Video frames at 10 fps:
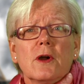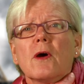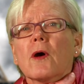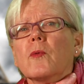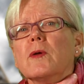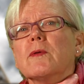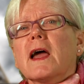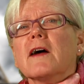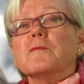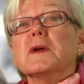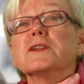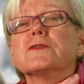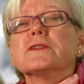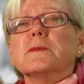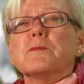or we would have
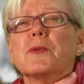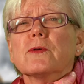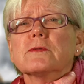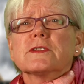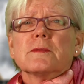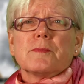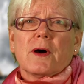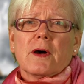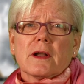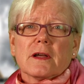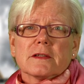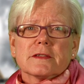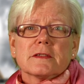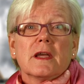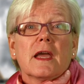measures imposed upon us,